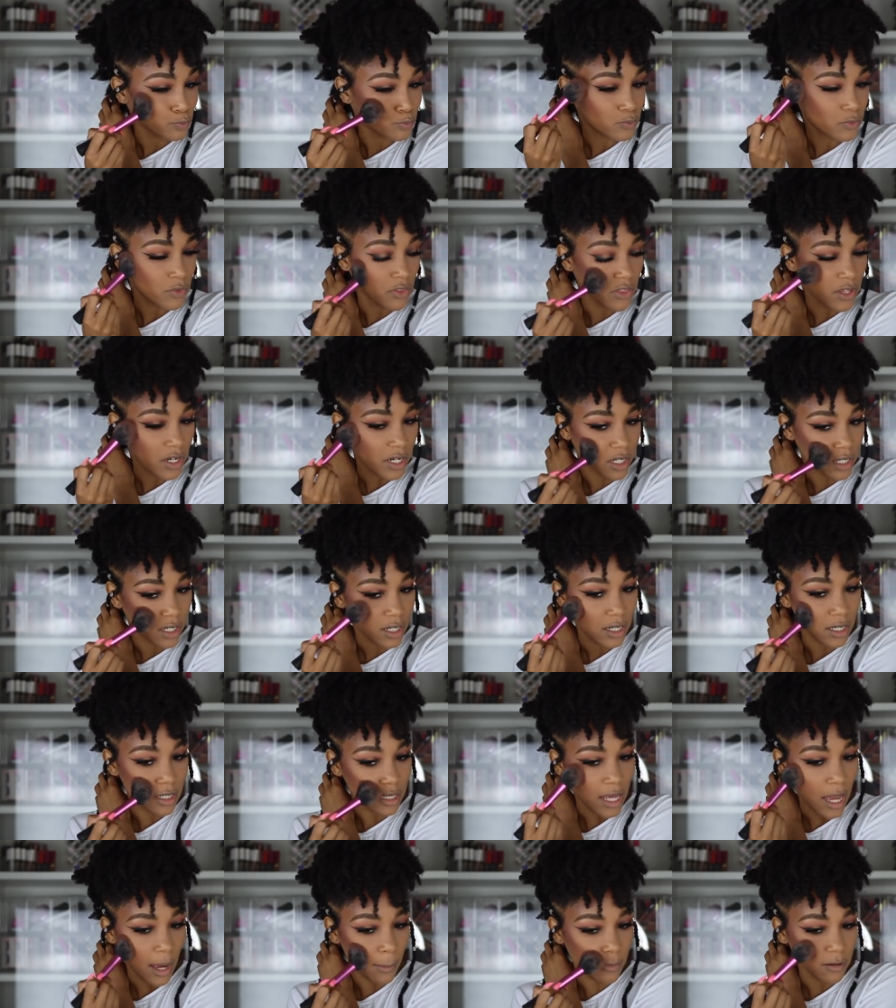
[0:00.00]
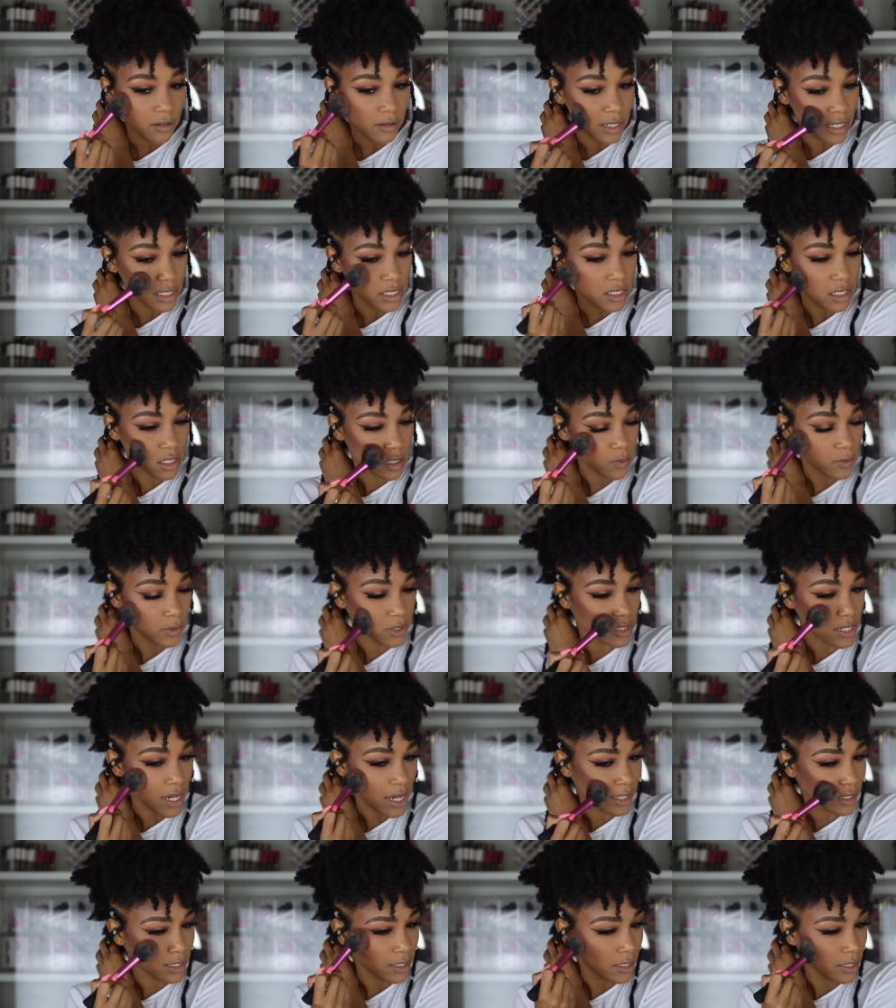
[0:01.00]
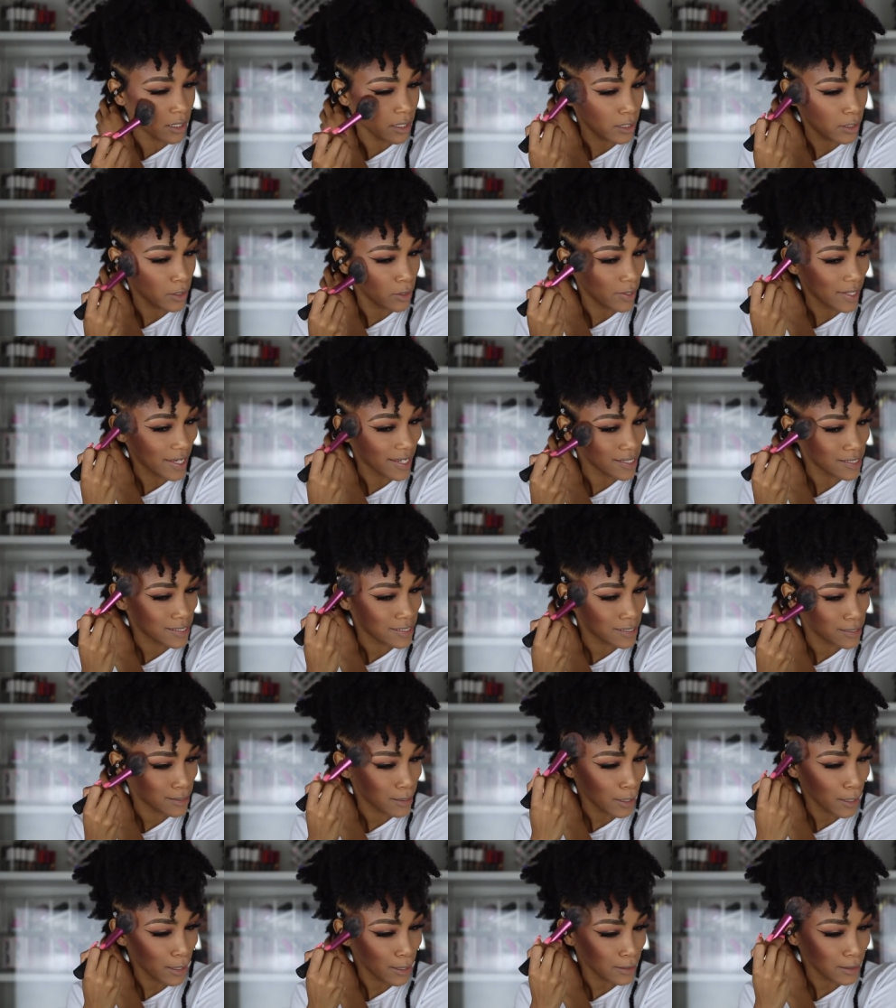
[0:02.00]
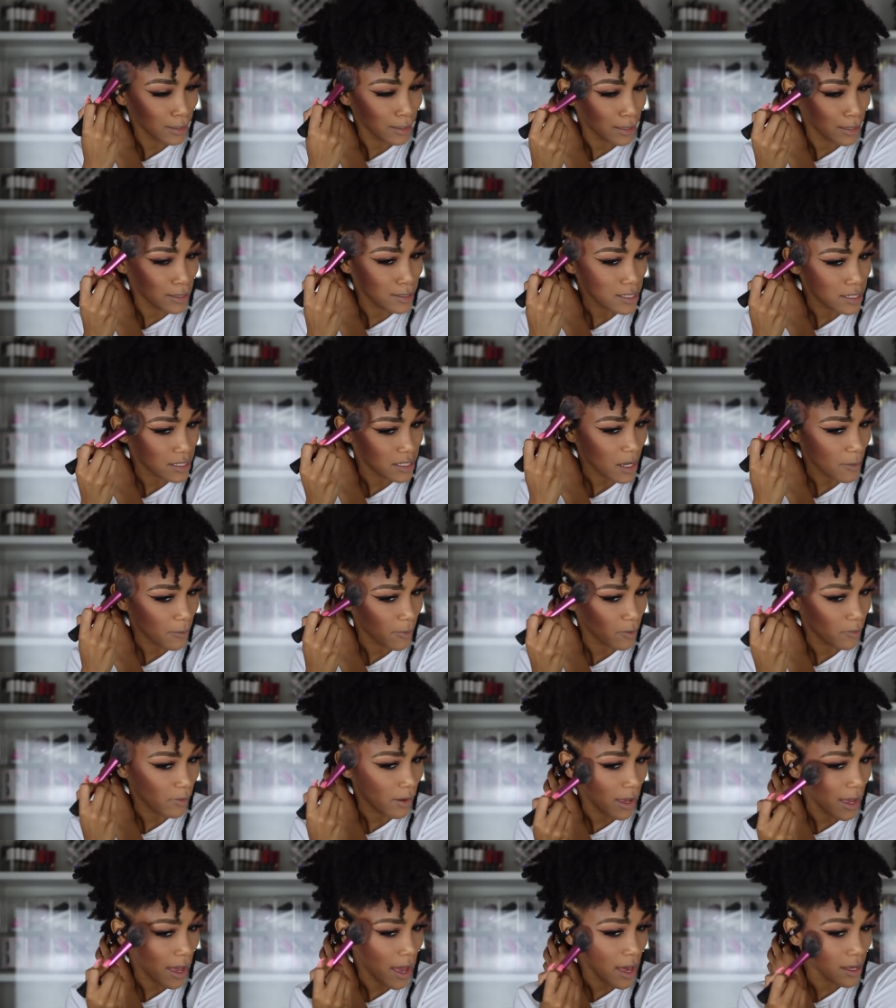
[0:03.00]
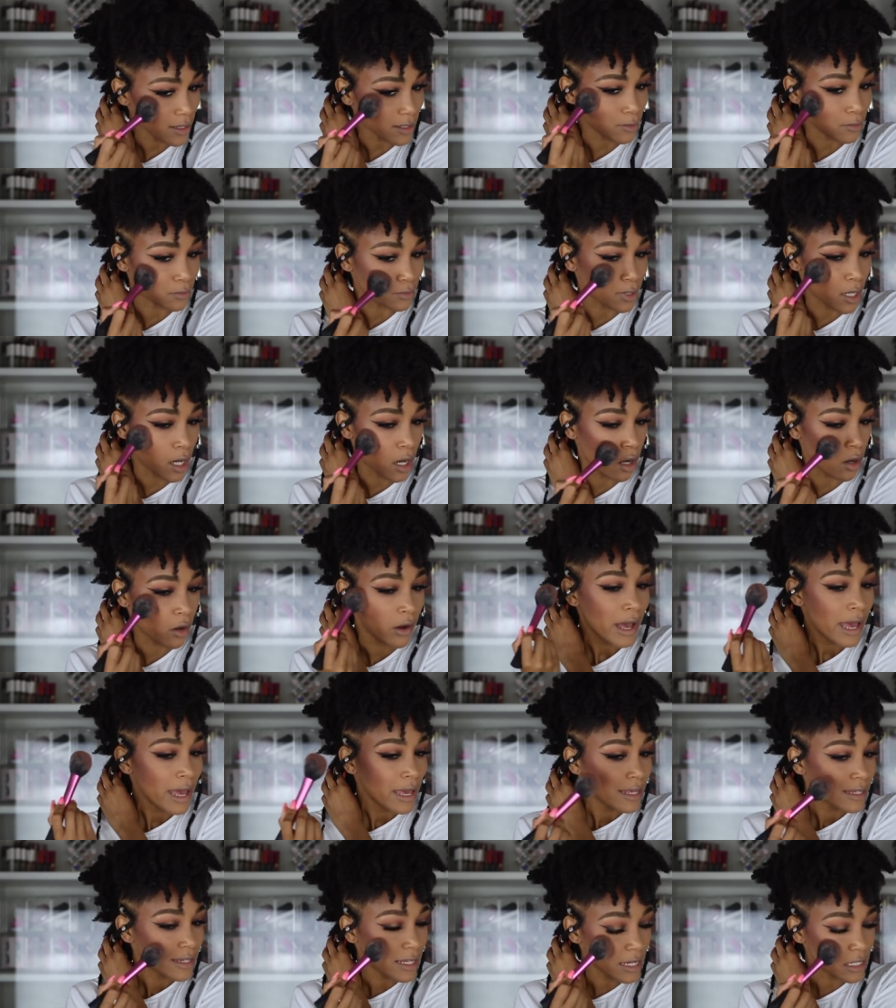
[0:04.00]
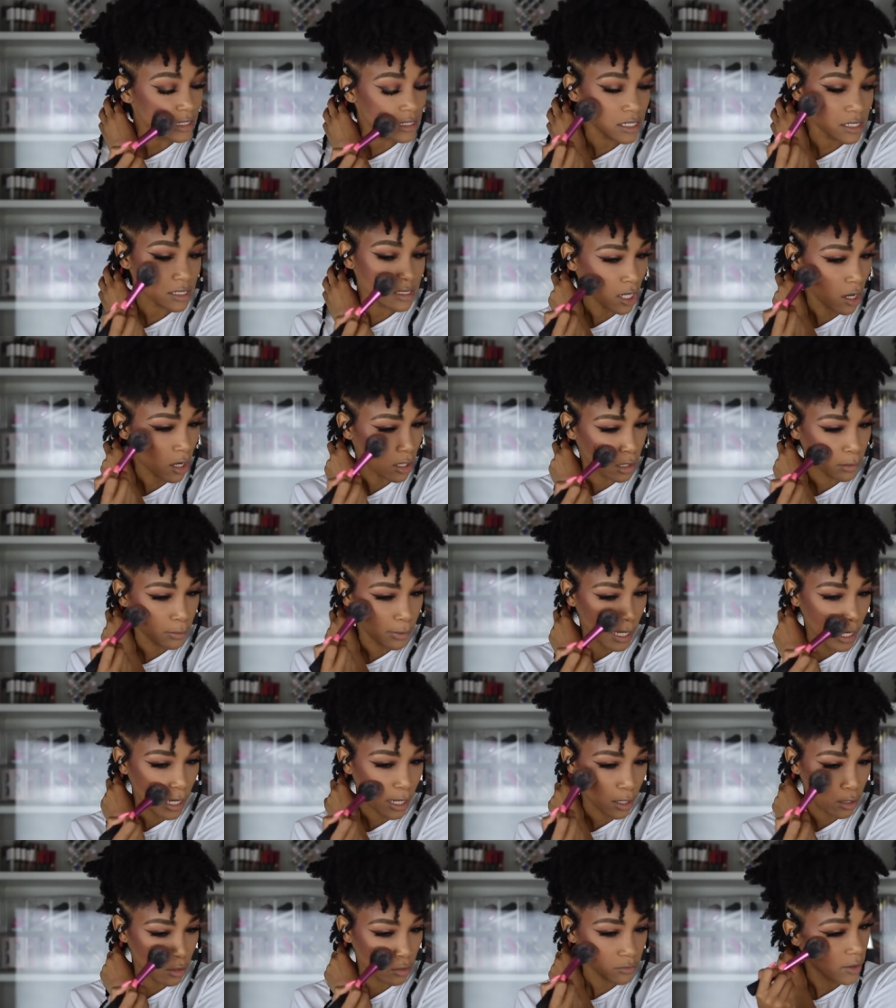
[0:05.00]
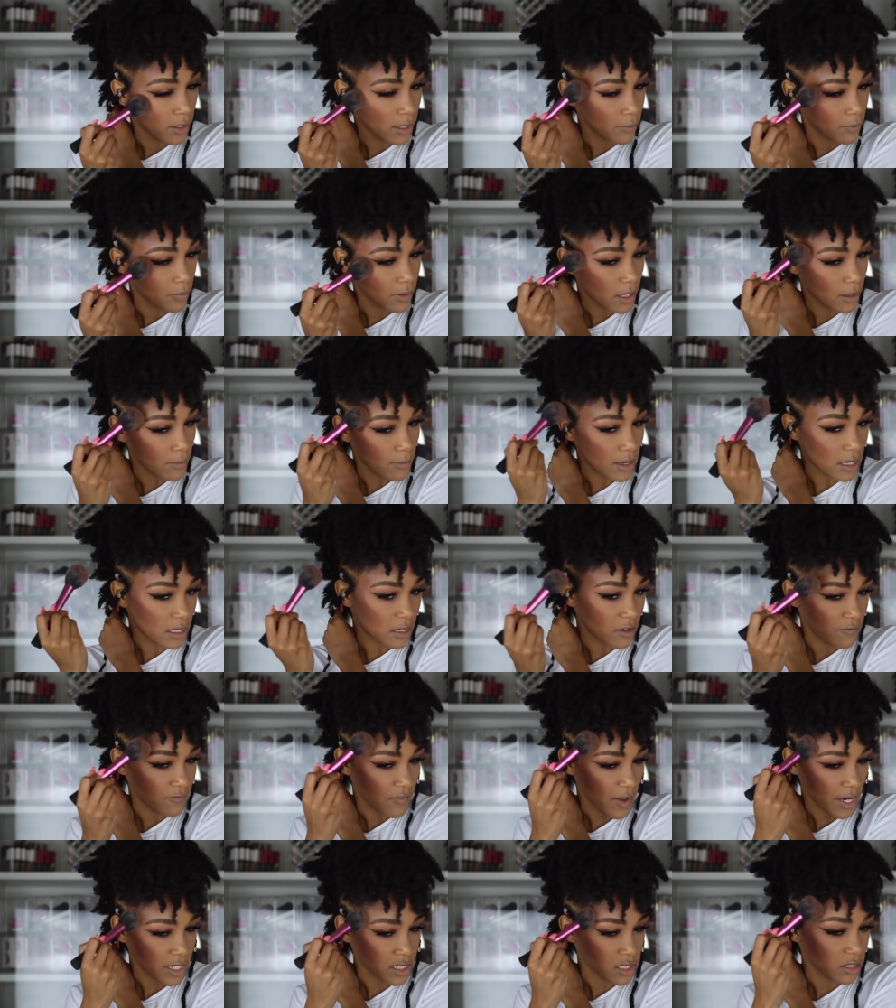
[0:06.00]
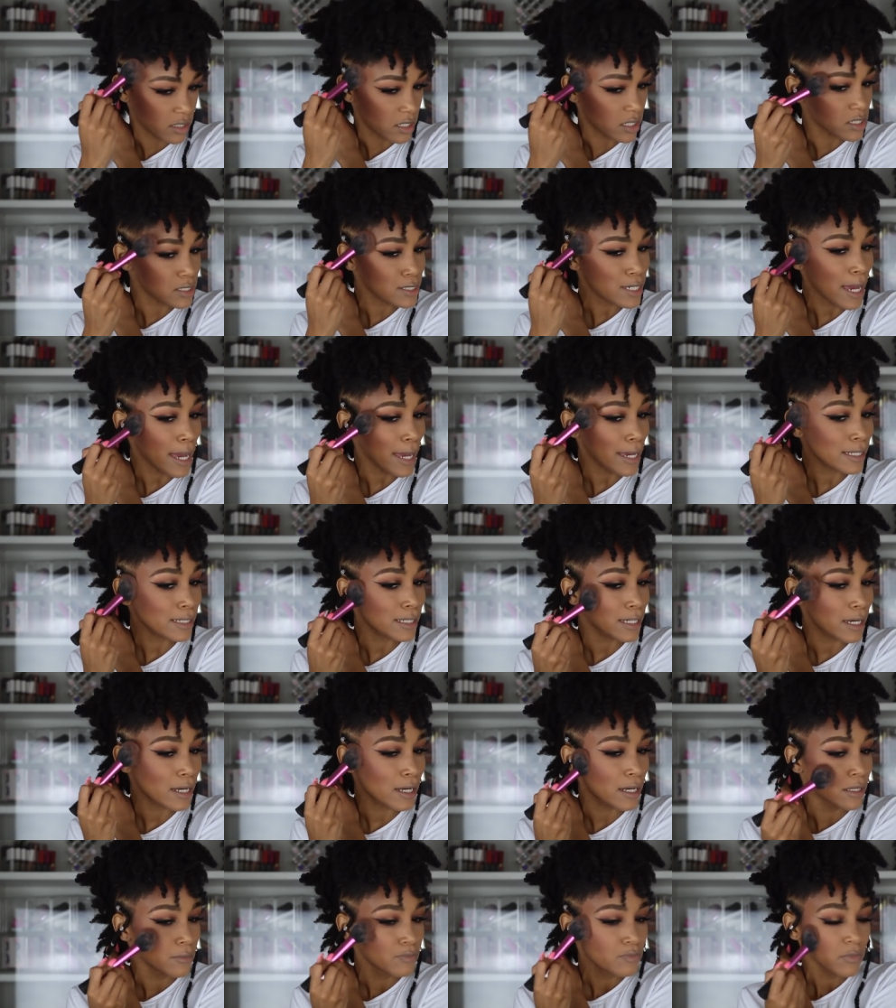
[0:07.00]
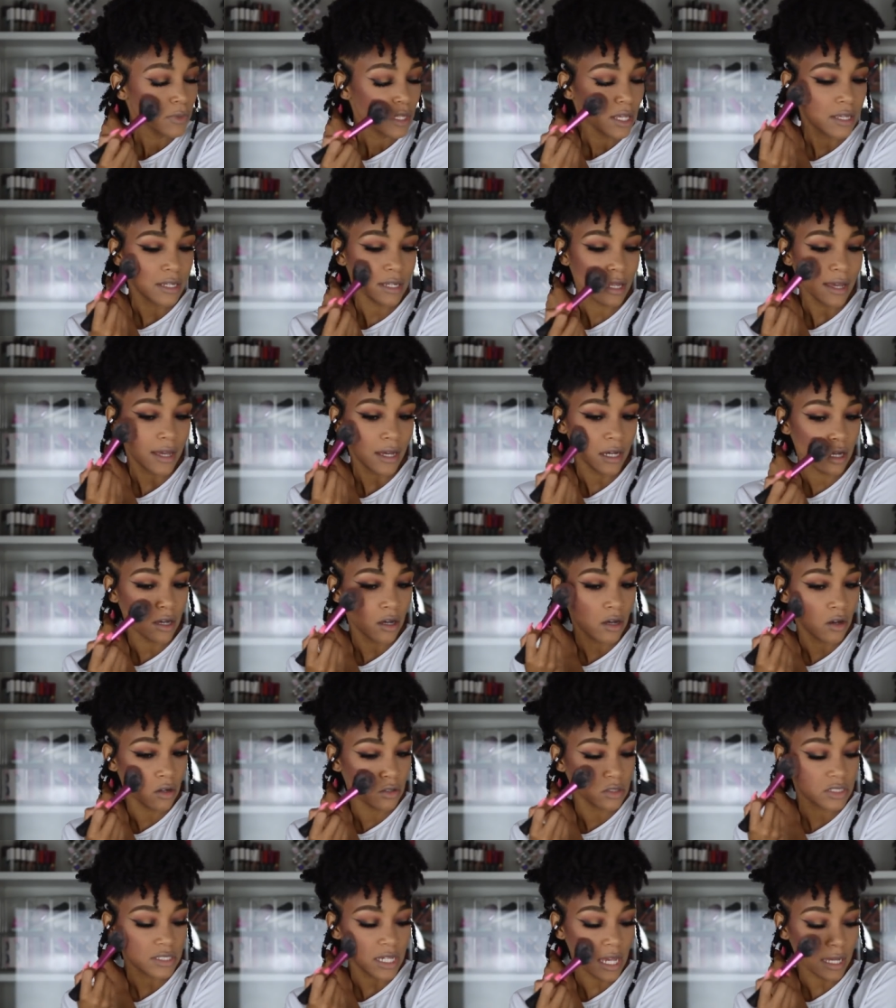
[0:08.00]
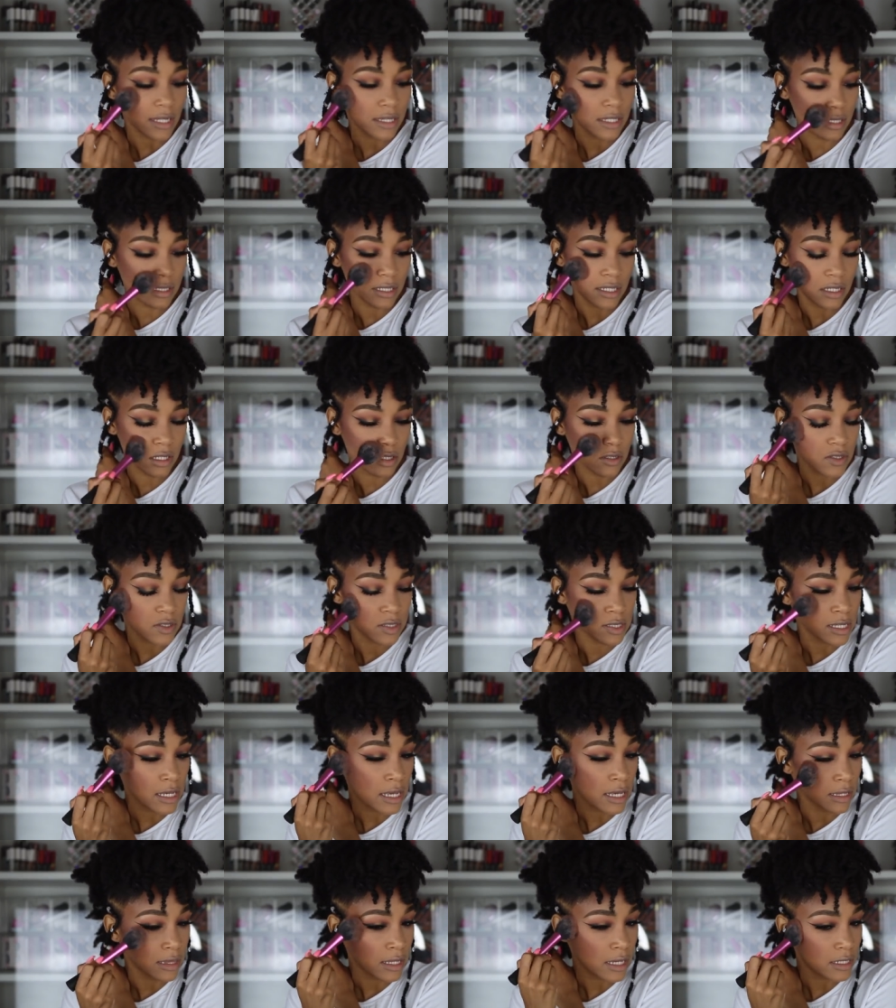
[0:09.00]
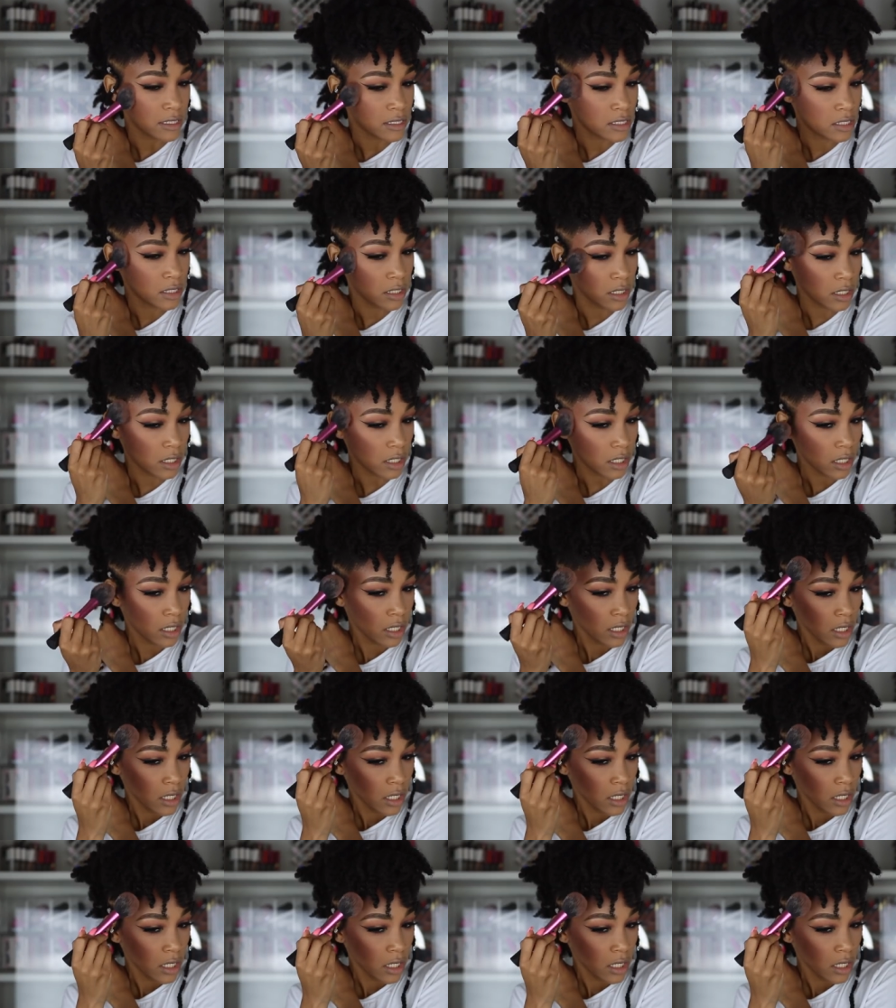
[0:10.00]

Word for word: their collaborations with Jaclyn Hill like scandalous in type of way. I don't know. They just talk about it being manufactured in China and how Jaclyn Hill said they took